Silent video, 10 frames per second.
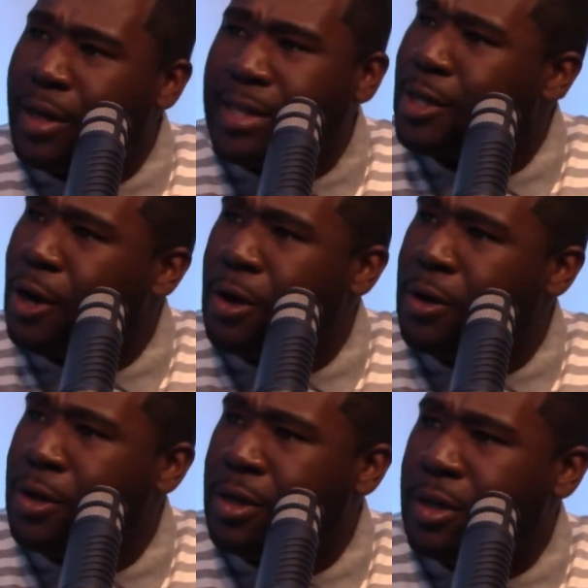That's all.
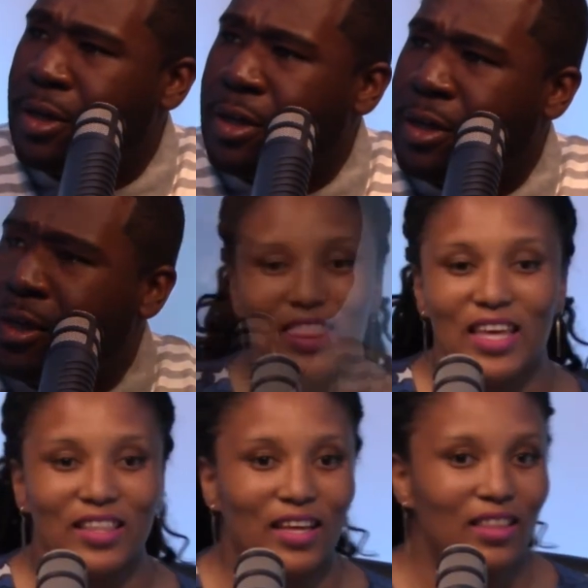You know, I
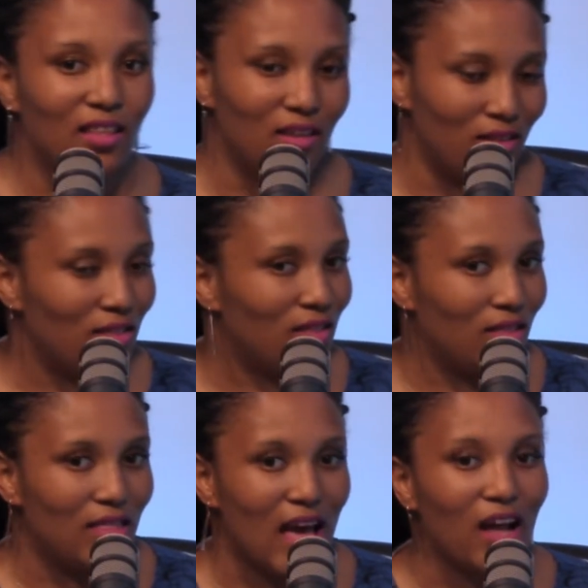think that
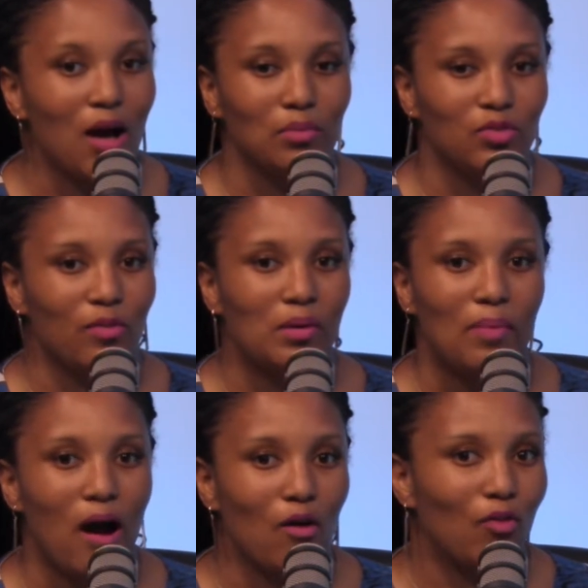that comes from a
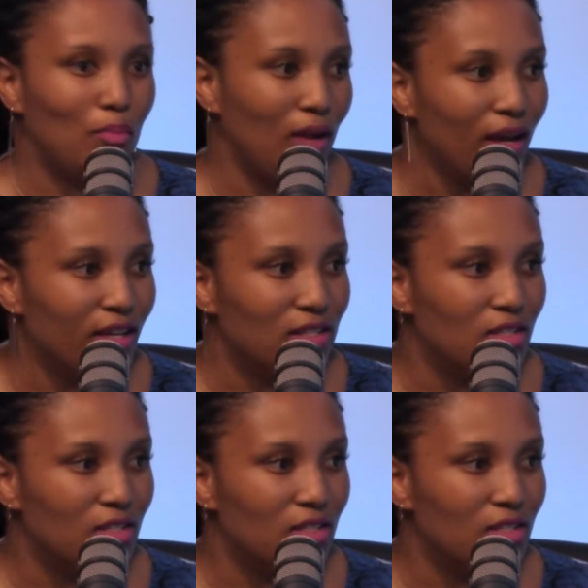powerful place.